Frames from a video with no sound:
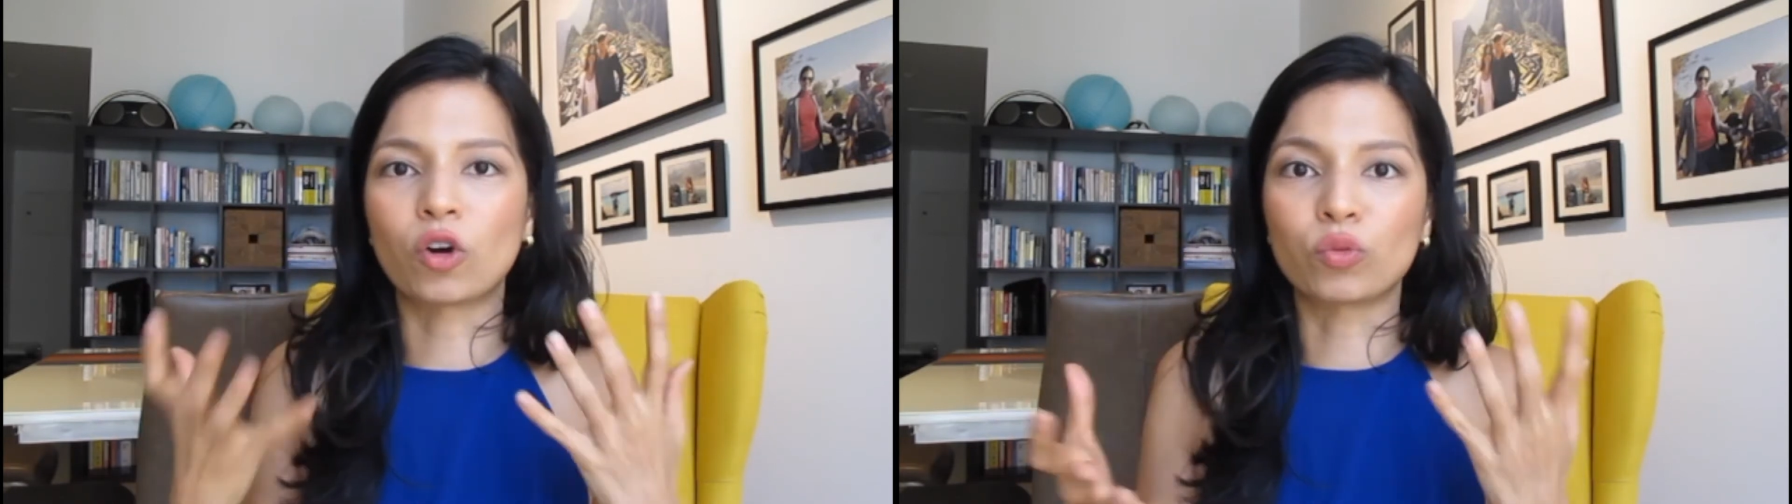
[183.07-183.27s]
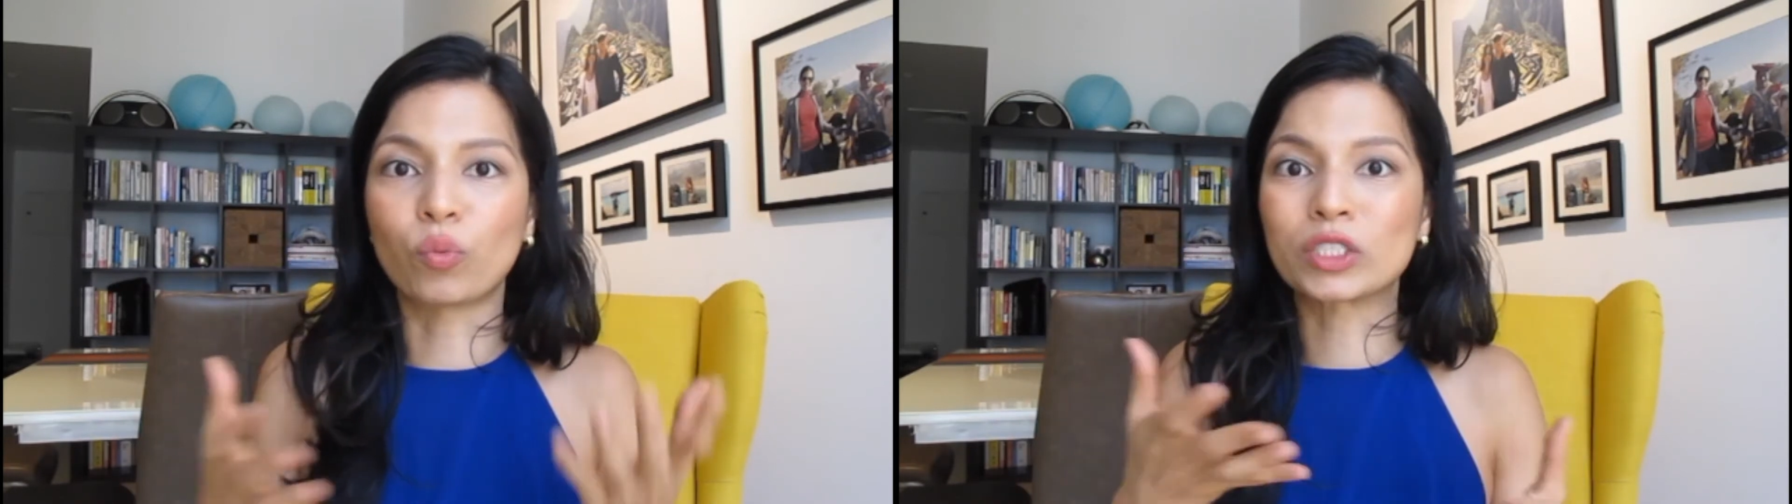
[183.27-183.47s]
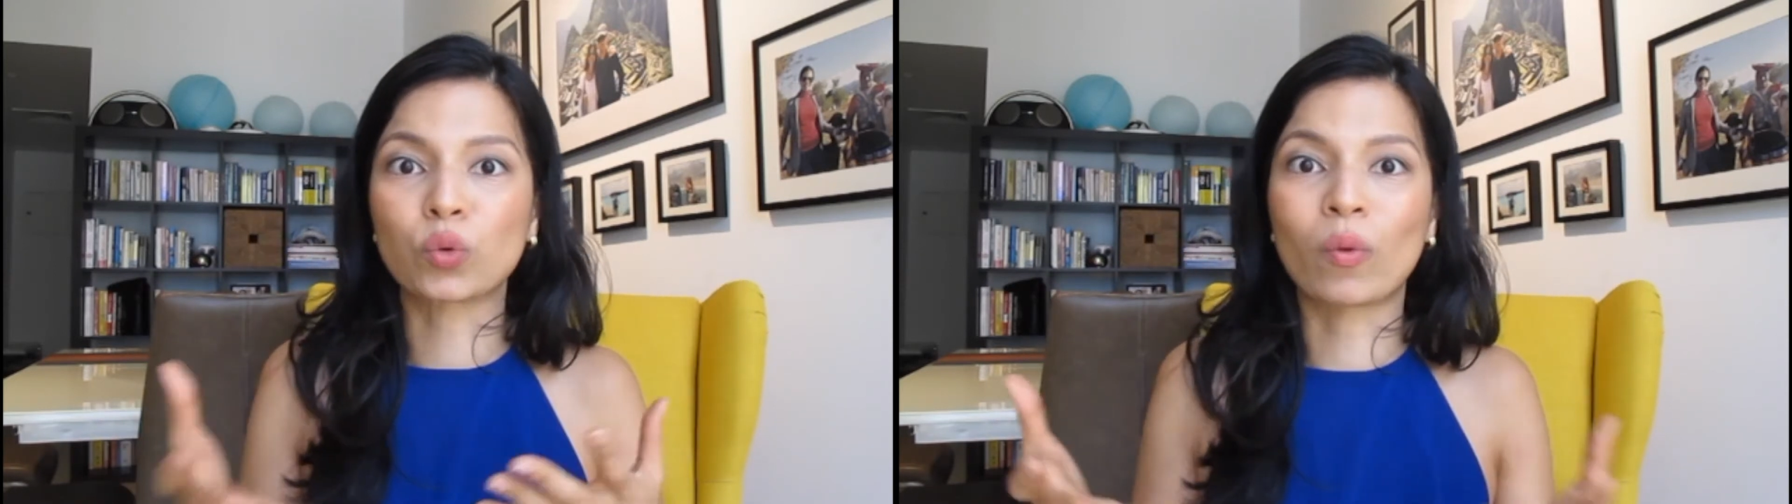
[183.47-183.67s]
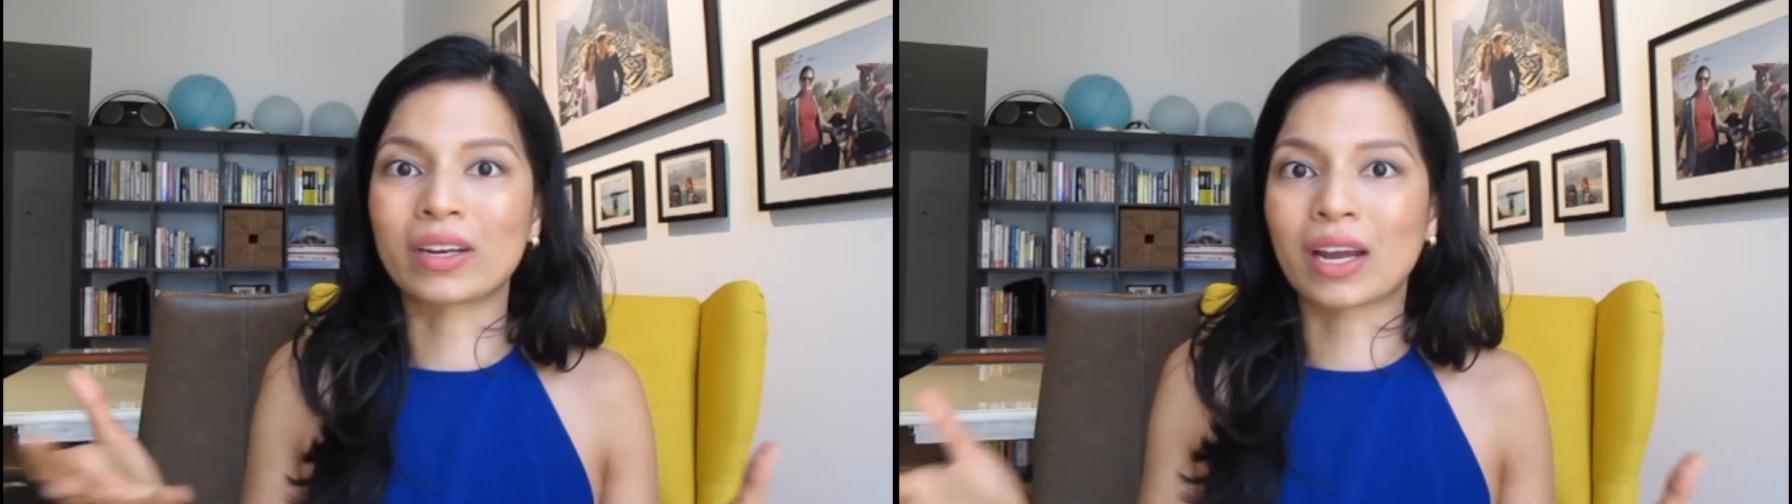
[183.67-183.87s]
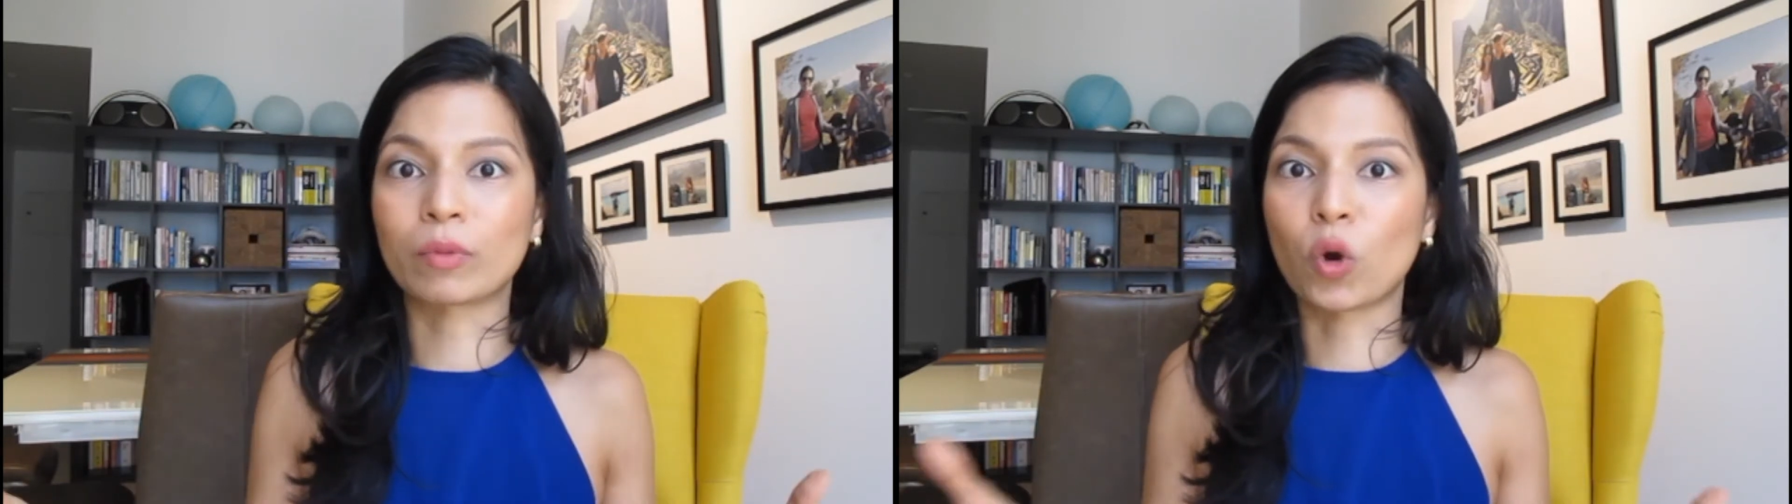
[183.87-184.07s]
on which
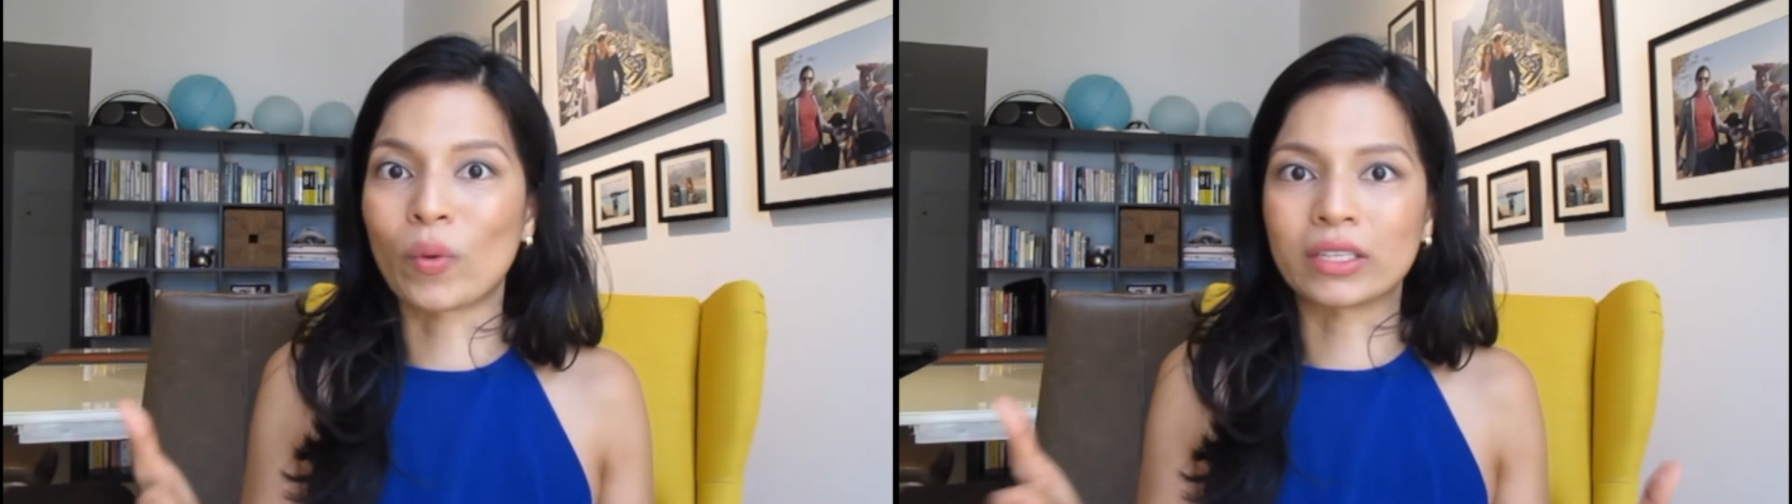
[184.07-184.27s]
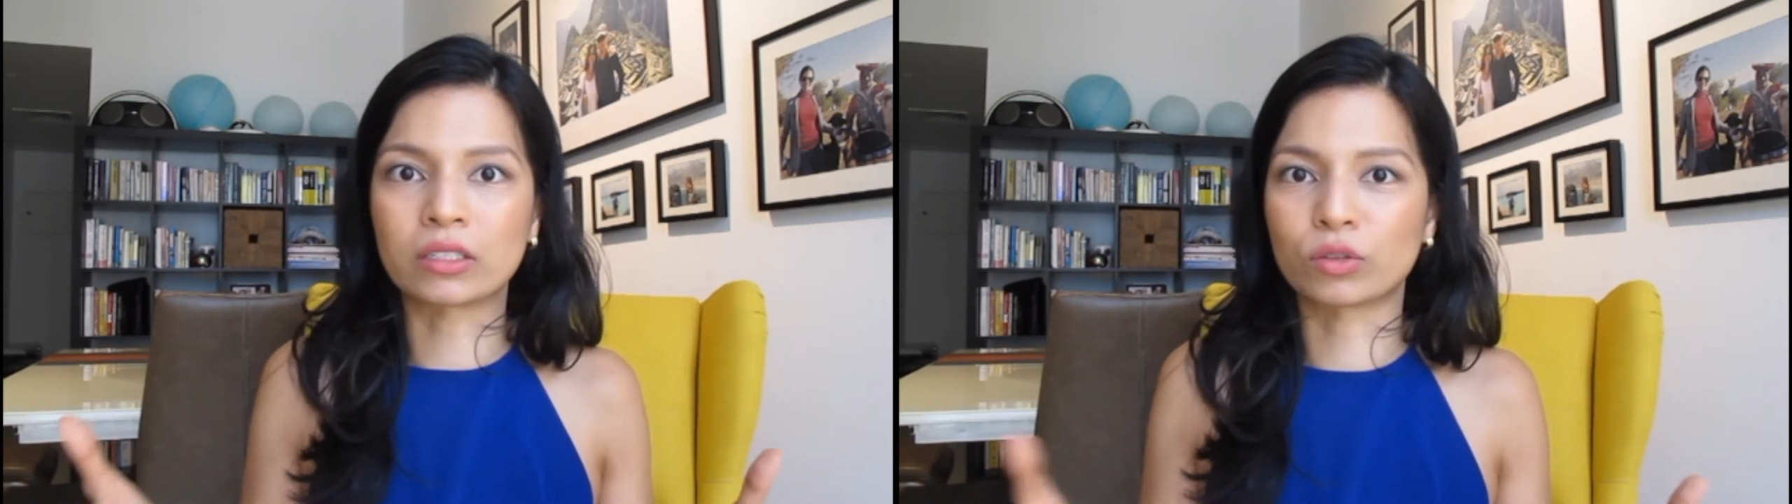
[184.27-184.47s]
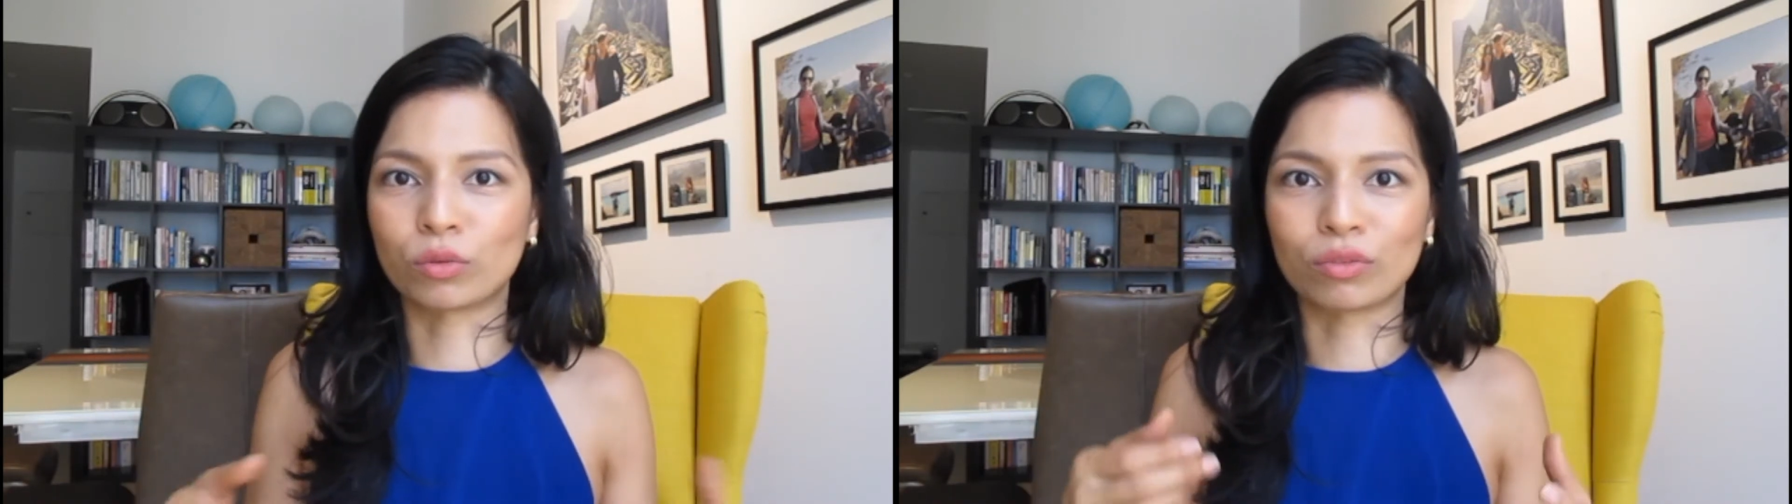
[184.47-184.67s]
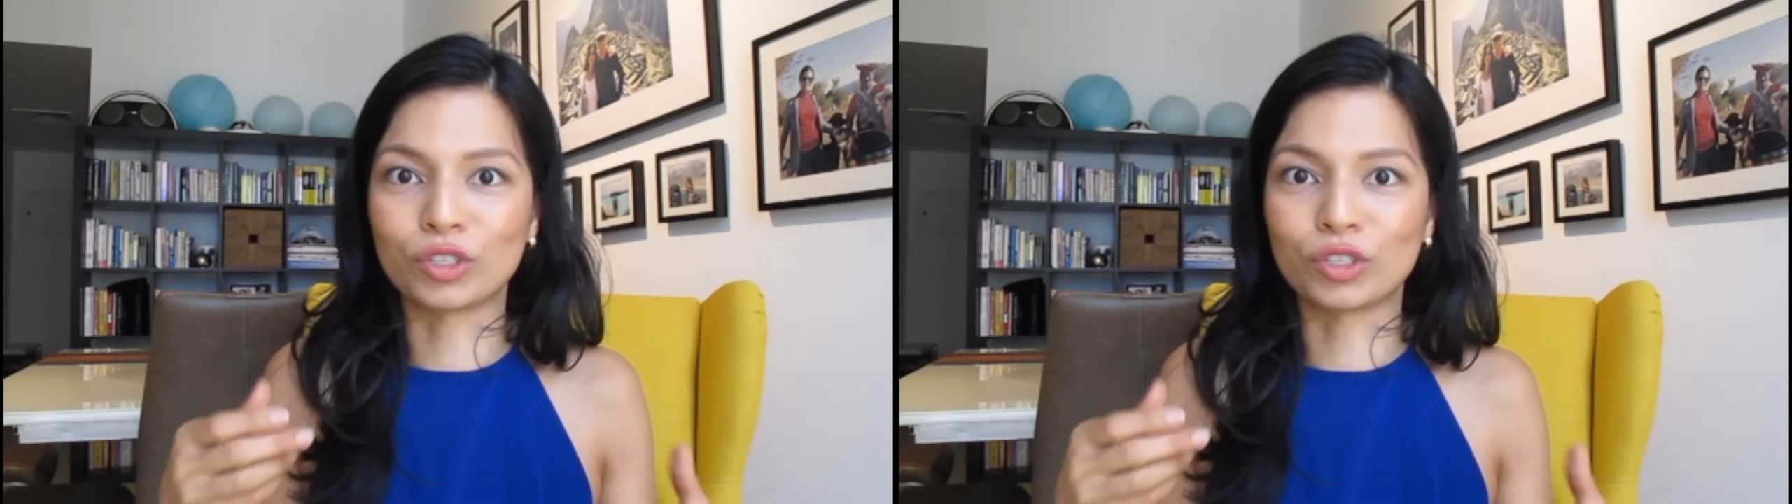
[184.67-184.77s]
one I'm going to